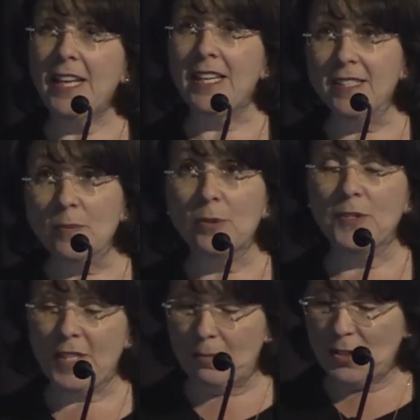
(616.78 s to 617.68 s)
is a
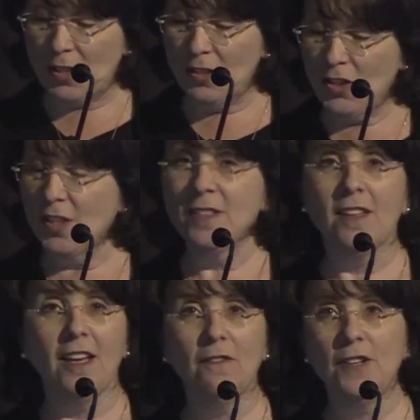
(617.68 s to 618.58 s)
perception, just
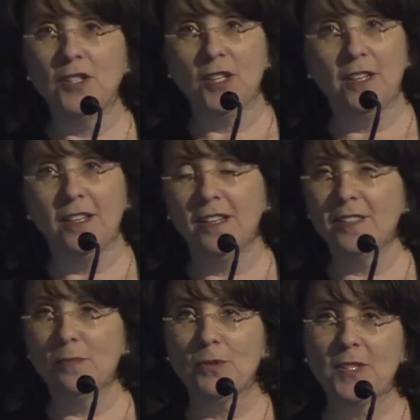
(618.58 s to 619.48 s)
like vision
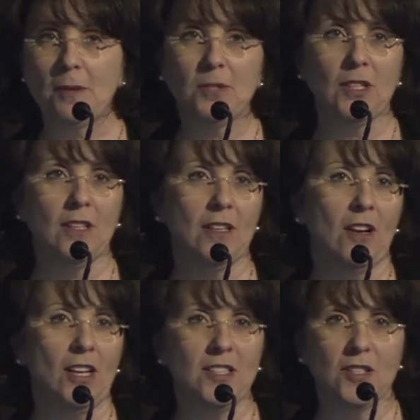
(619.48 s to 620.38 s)
is a perception and
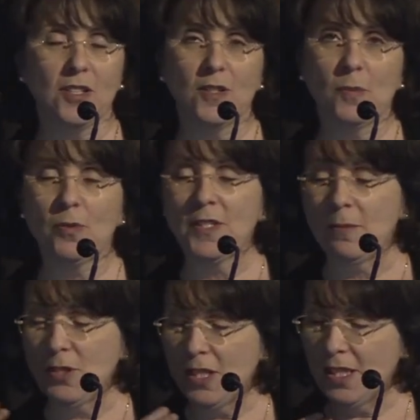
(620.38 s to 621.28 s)
audition is a
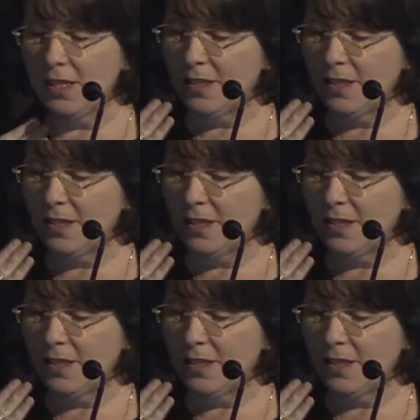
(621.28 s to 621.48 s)
perception and